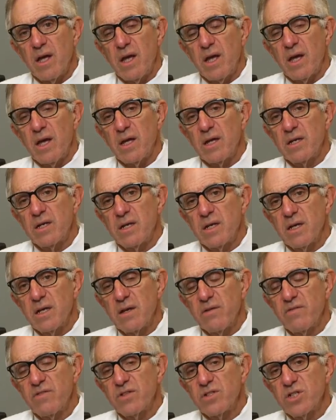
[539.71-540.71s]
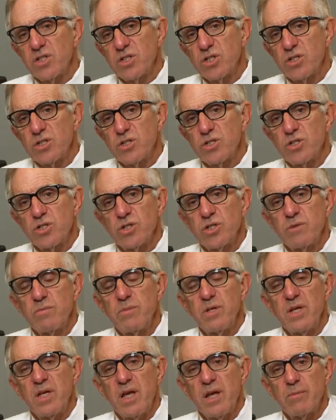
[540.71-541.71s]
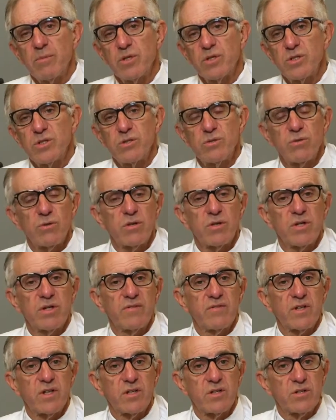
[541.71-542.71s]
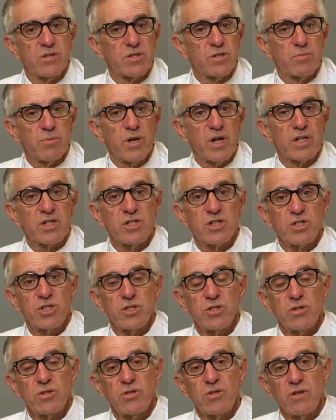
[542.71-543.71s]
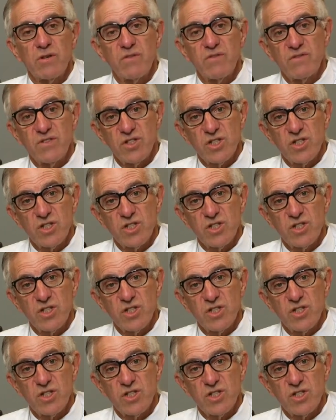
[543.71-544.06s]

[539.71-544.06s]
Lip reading: And a physician should be able to, or even a nurse practitioner or a